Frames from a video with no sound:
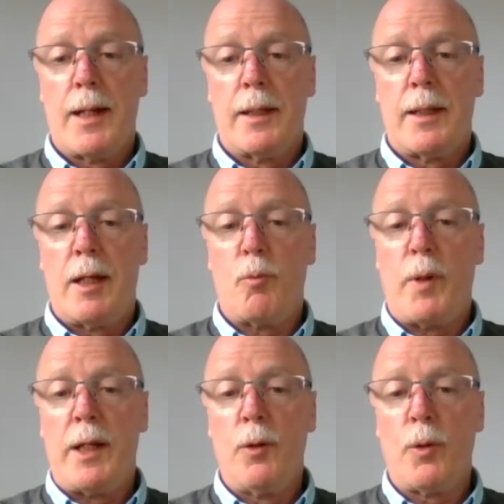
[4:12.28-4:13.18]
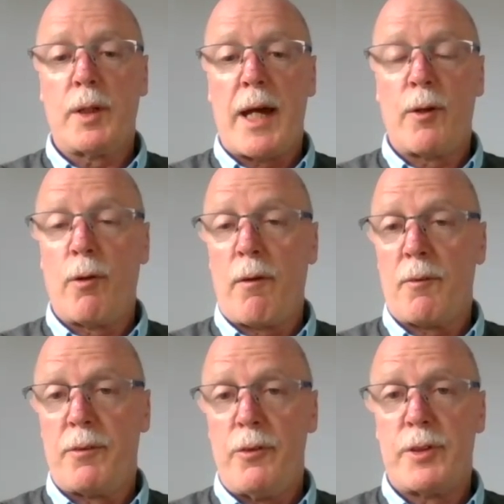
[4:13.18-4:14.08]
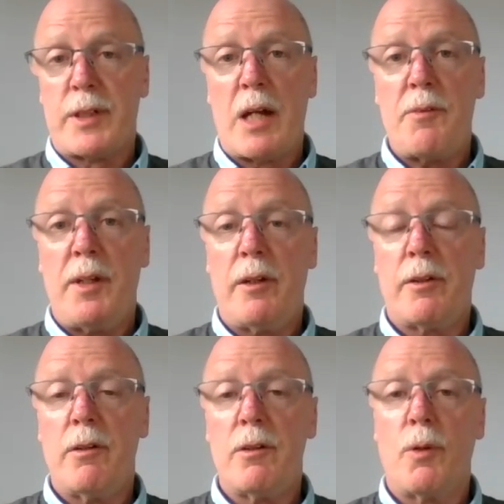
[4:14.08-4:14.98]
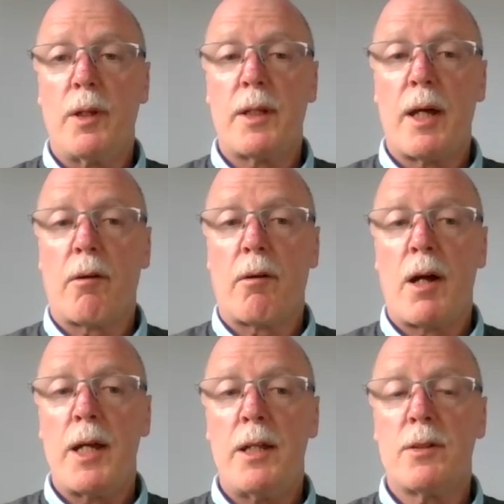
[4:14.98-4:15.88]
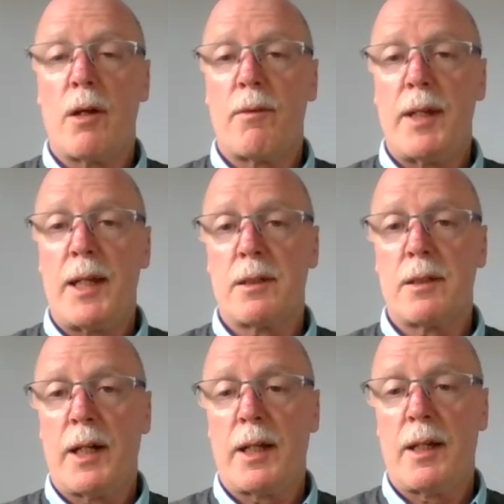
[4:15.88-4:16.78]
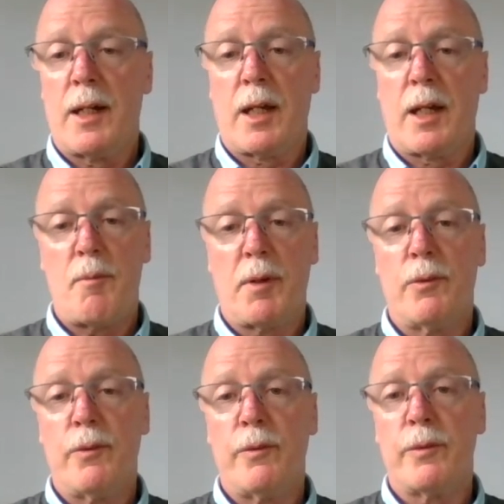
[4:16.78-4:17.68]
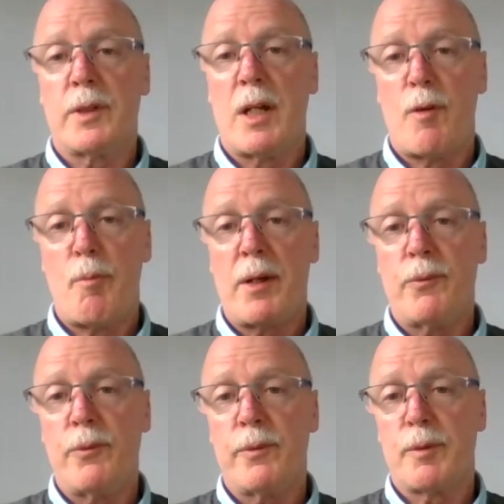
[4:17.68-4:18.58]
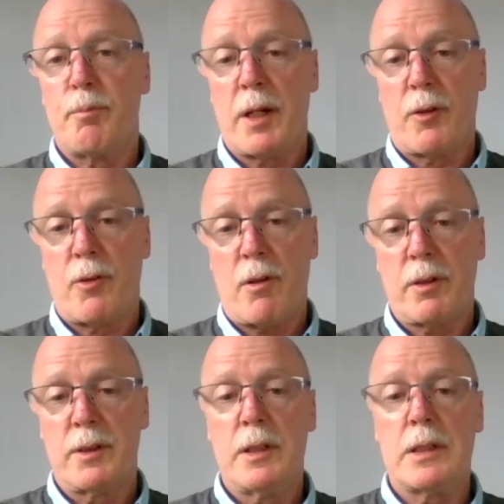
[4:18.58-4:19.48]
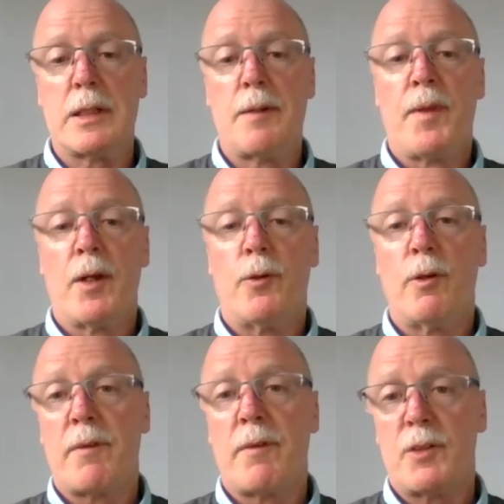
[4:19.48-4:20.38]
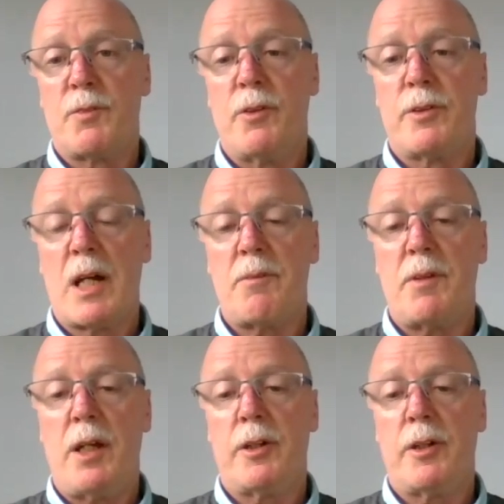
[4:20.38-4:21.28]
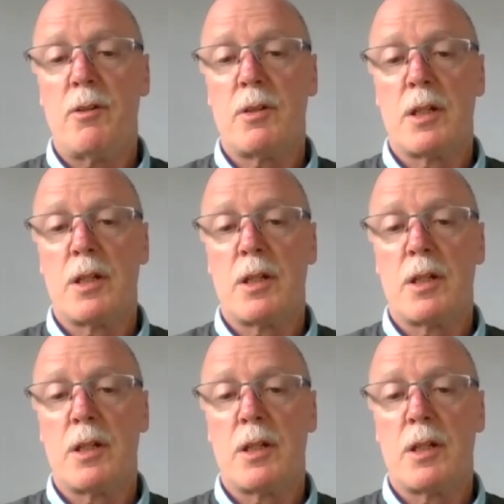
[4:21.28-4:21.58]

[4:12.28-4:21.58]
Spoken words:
Then we looked at all of the food safety issues with that grain, so things like chemicals, heavy metals, mycotoxins, all of those food safety issues.